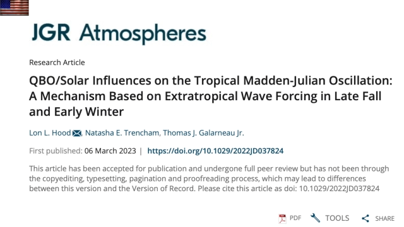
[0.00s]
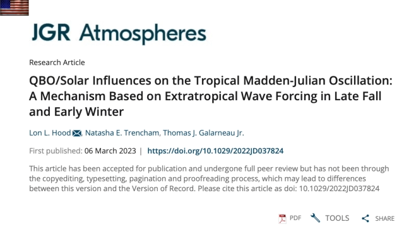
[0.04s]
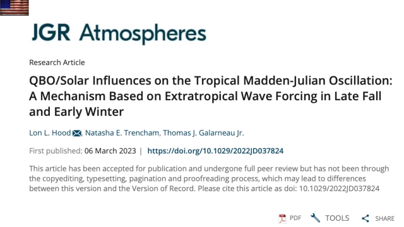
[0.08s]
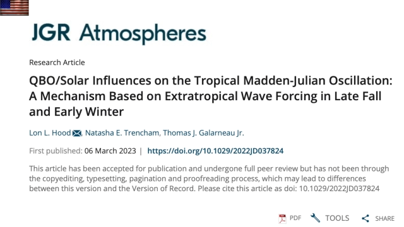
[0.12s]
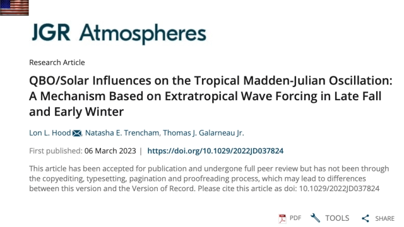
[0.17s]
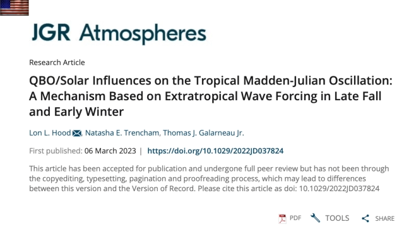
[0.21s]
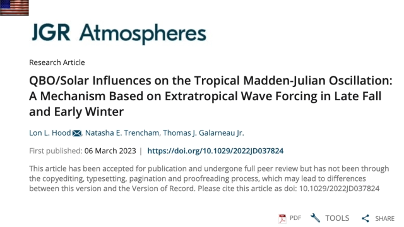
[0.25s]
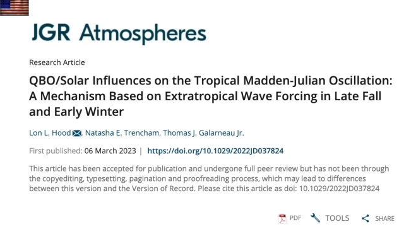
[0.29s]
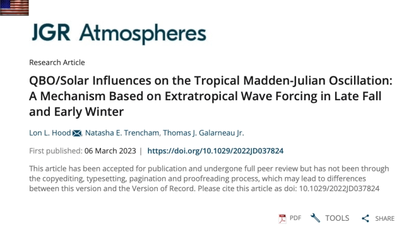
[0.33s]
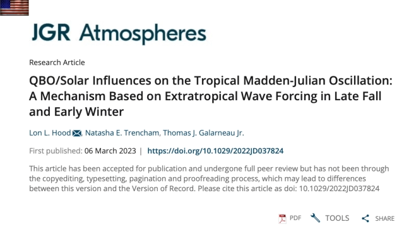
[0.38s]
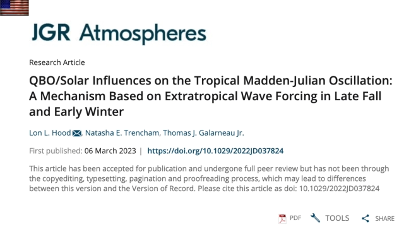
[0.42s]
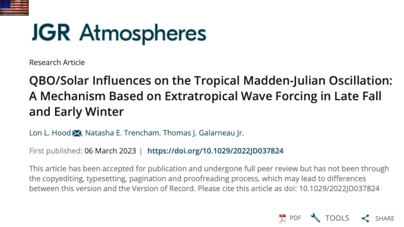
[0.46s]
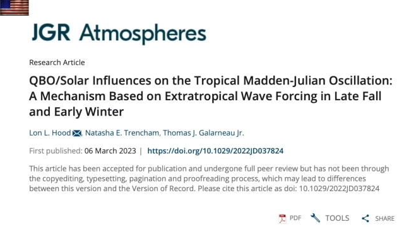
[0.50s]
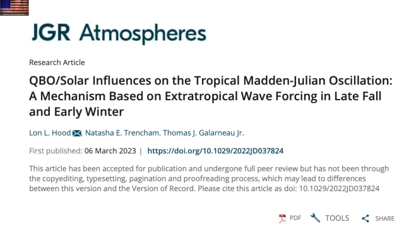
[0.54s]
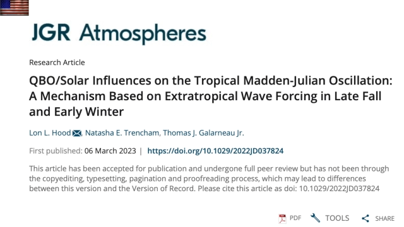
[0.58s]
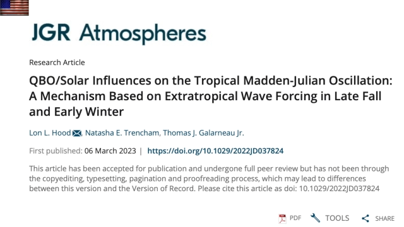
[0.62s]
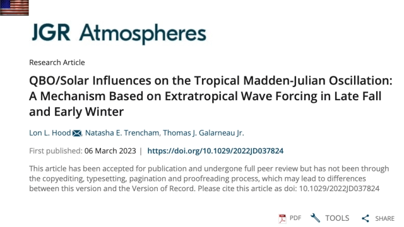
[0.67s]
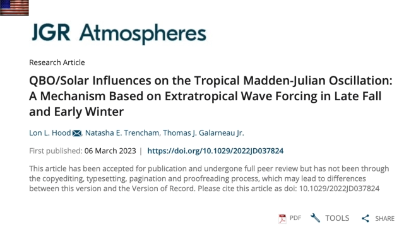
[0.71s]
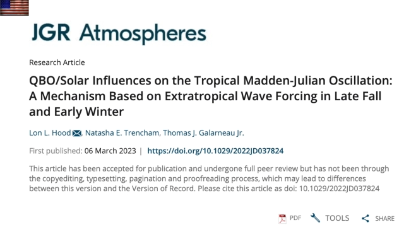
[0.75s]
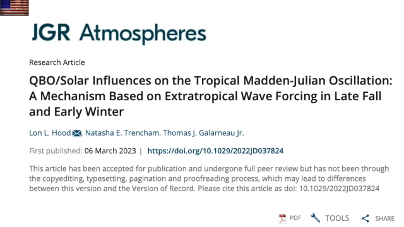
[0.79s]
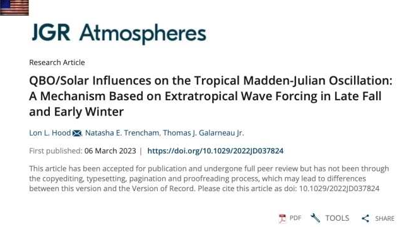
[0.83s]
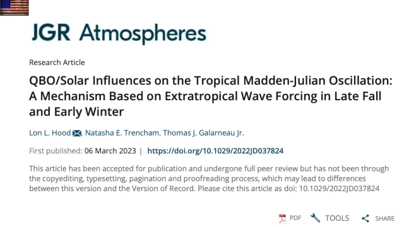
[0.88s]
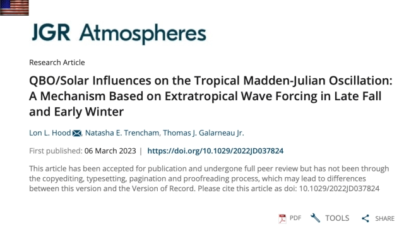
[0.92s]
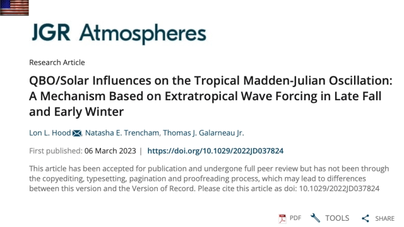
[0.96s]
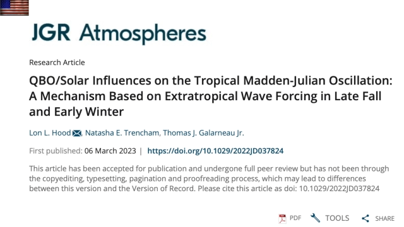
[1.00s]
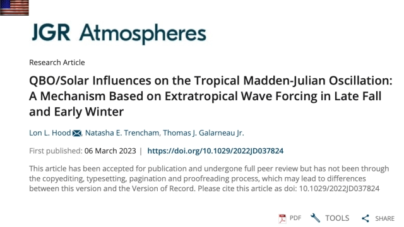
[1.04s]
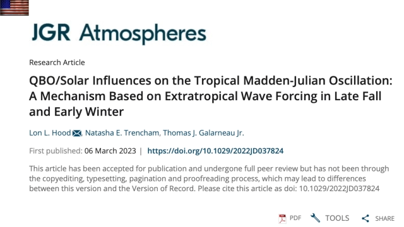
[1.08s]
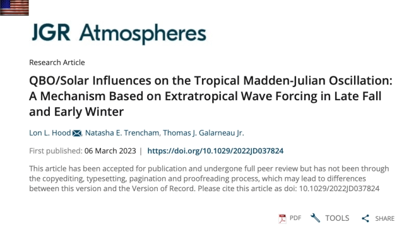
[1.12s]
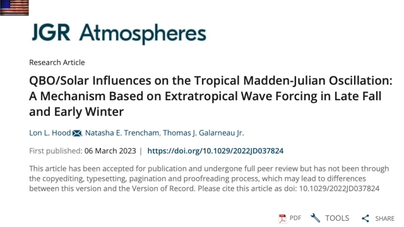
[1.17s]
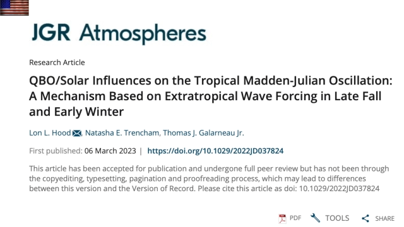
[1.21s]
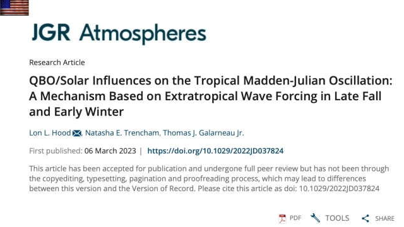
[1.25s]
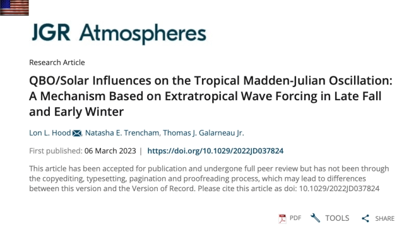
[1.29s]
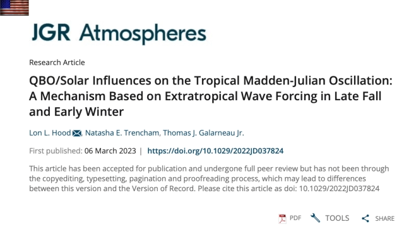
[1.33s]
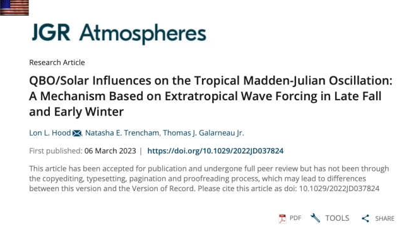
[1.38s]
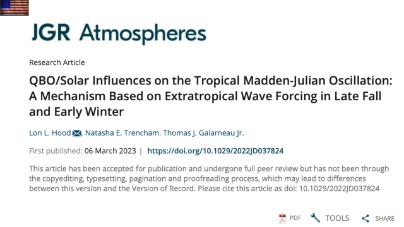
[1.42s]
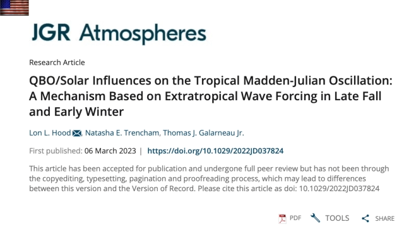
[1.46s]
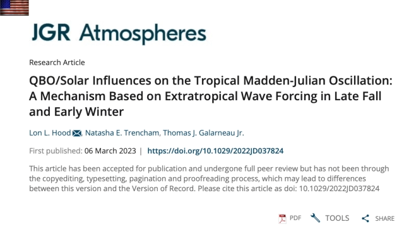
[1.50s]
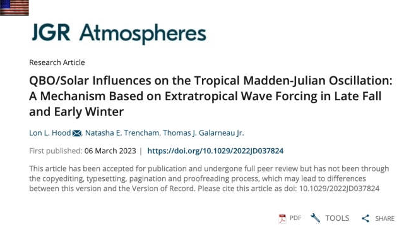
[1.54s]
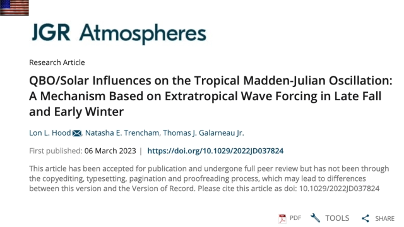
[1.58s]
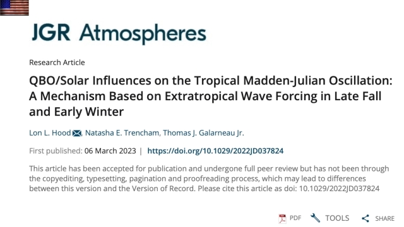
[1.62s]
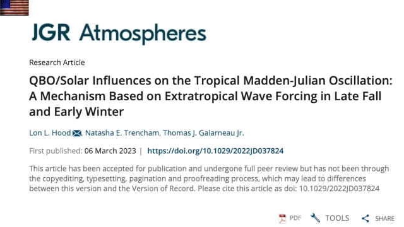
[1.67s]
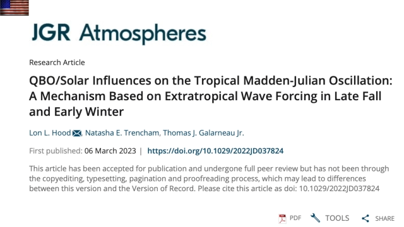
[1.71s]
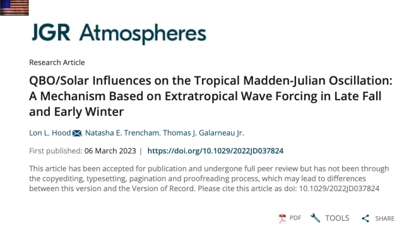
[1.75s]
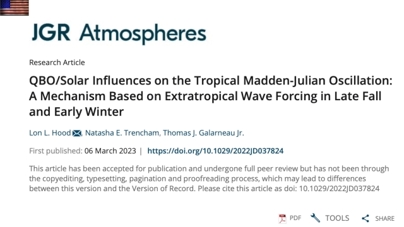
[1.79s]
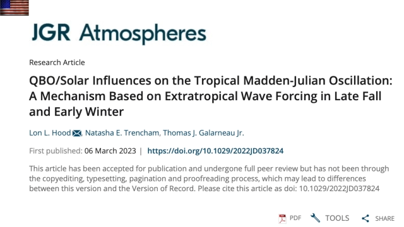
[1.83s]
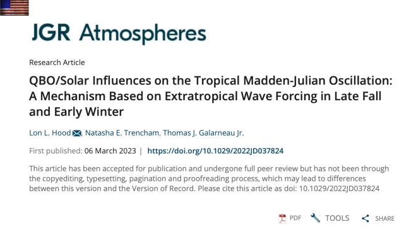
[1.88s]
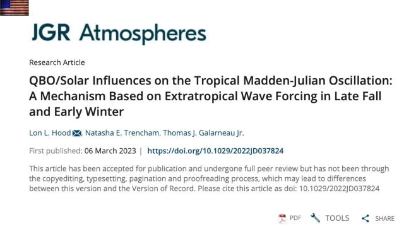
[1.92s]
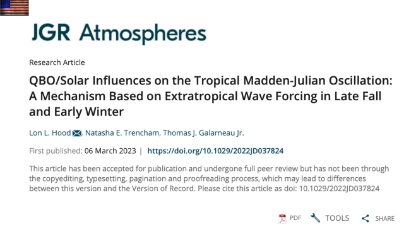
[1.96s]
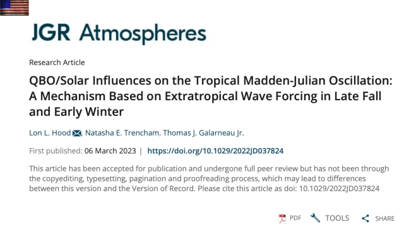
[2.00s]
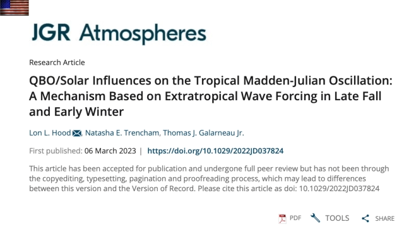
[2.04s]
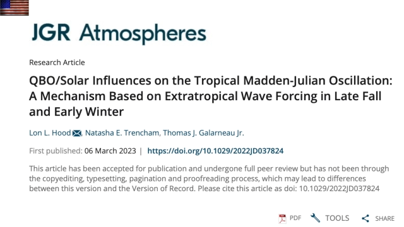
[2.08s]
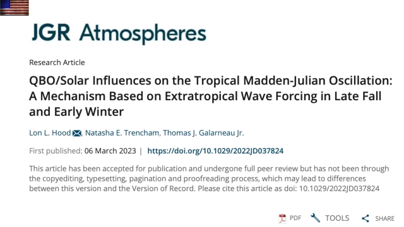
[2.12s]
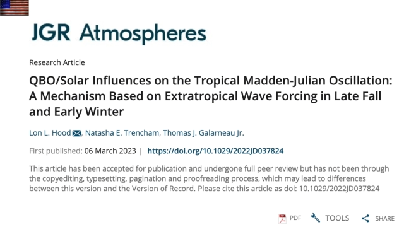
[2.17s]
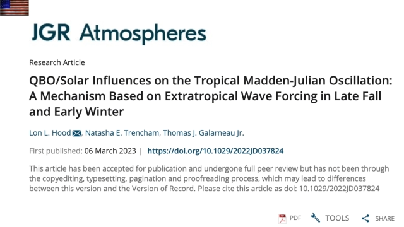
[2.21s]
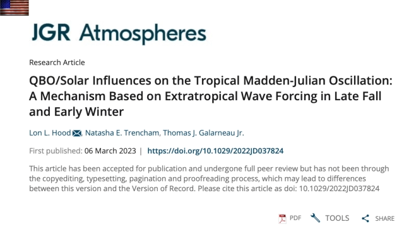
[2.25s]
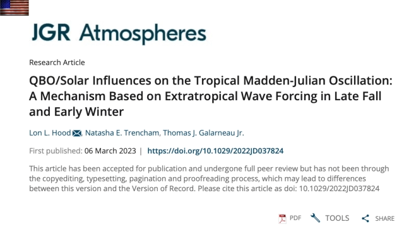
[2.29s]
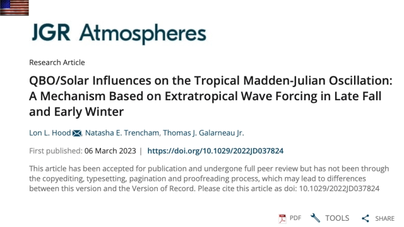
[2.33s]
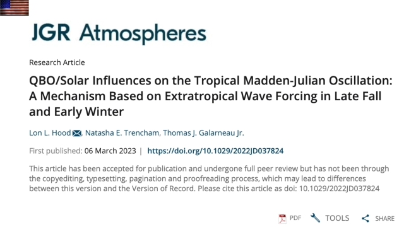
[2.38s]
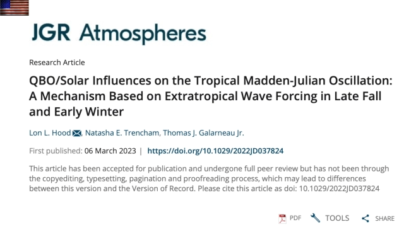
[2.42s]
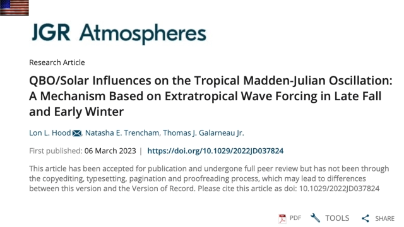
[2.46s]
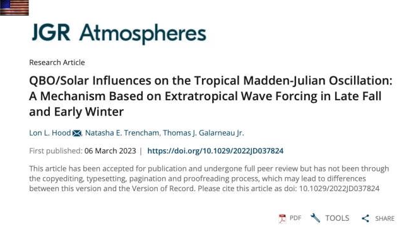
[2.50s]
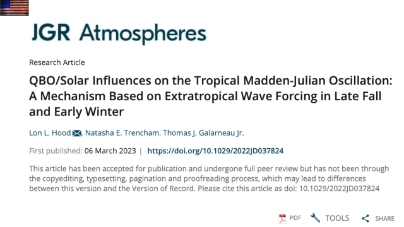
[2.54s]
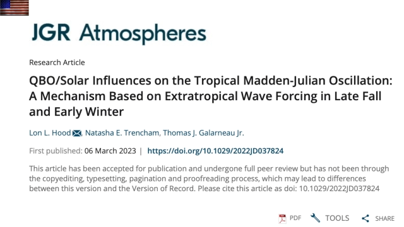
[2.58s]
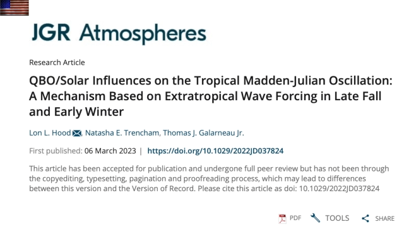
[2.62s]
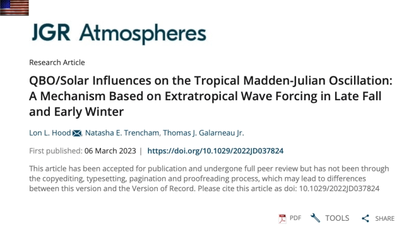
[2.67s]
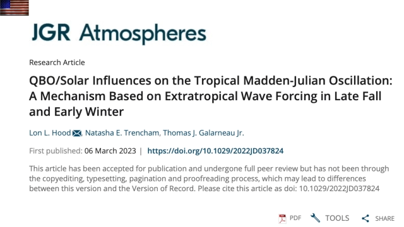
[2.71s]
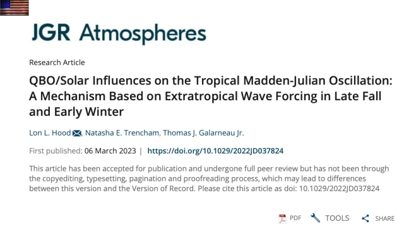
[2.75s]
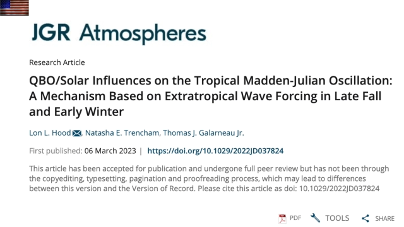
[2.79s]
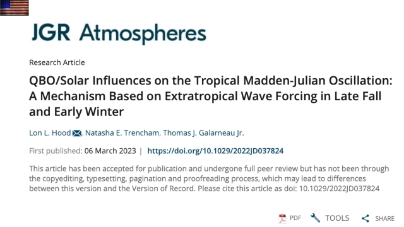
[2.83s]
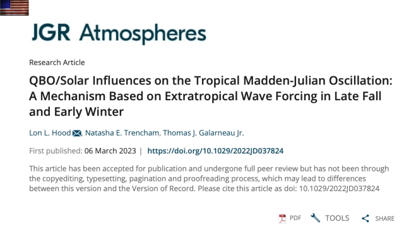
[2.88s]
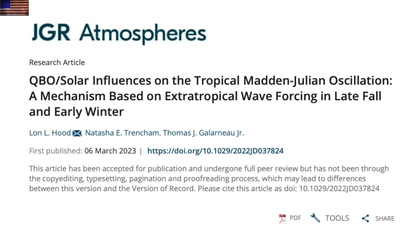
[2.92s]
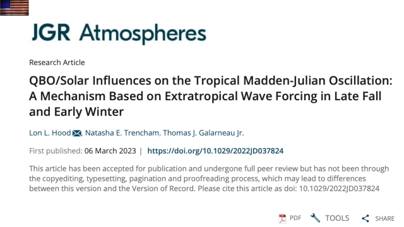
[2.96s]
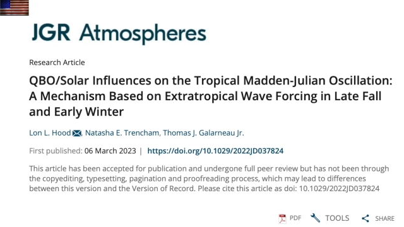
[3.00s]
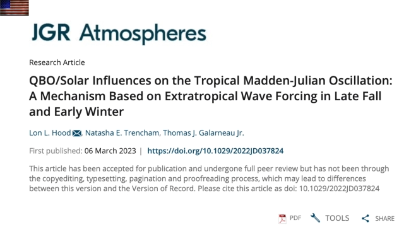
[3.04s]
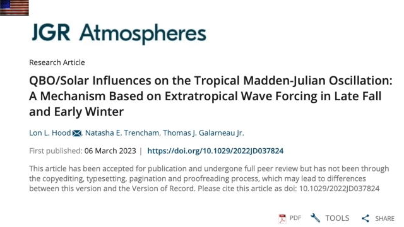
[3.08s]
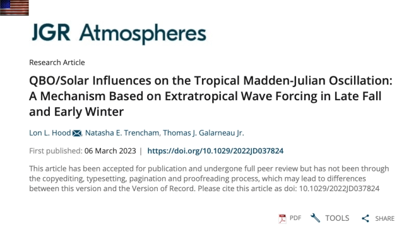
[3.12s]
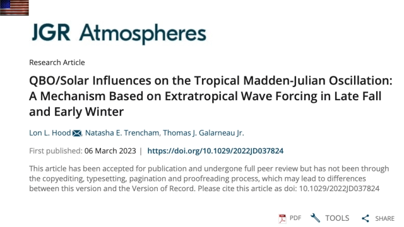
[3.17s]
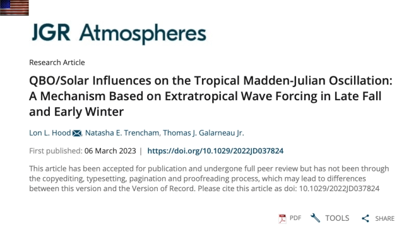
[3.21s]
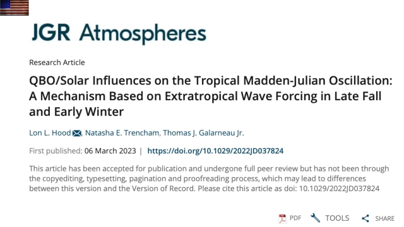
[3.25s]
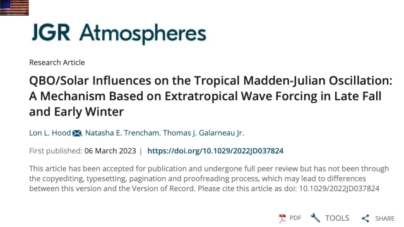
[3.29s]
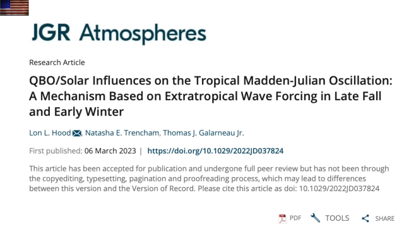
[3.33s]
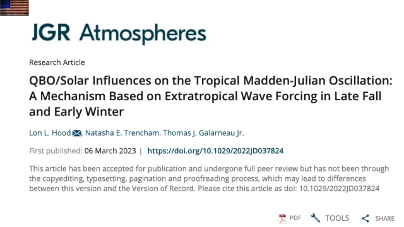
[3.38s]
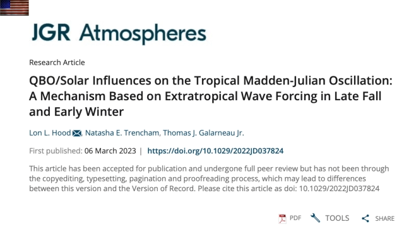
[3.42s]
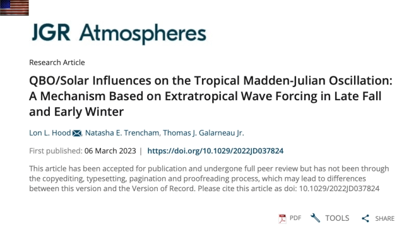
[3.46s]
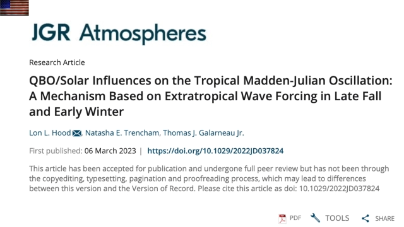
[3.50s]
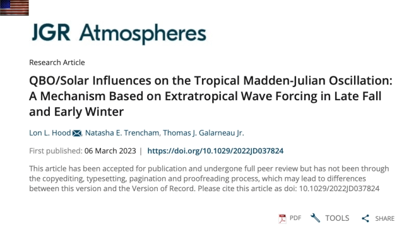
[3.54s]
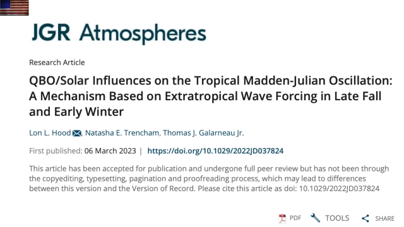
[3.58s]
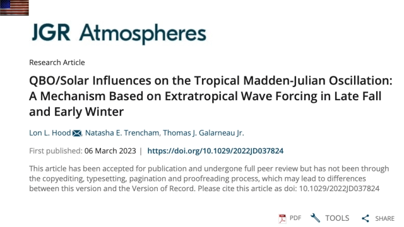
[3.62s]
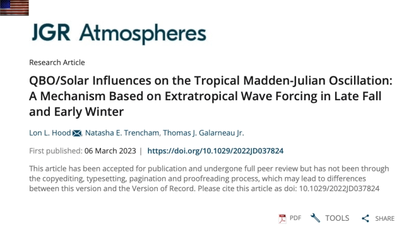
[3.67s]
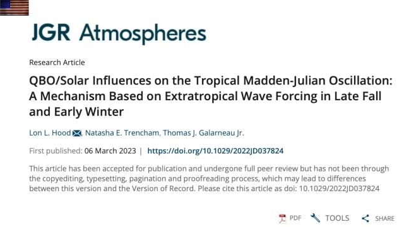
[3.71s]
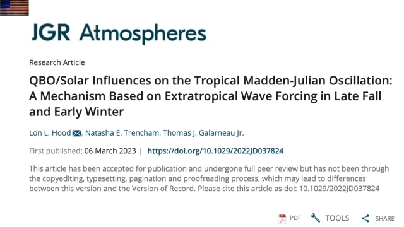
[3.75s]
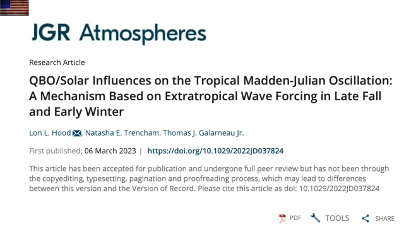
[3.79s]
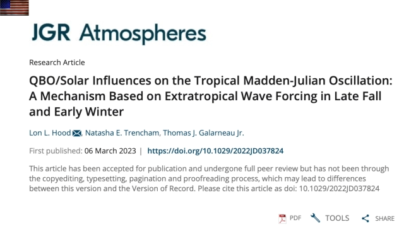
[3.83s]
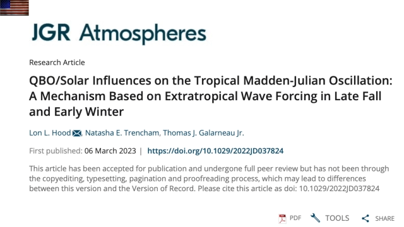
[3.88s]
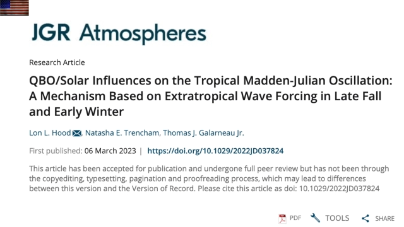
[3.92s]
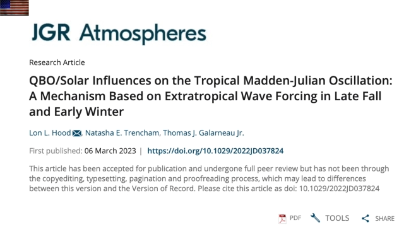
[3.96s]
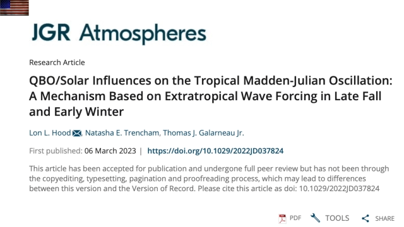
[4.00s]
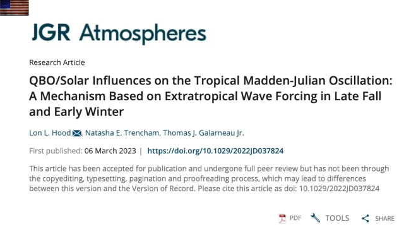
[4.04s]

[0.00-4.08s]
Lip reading: Nobody's mouth can be seen.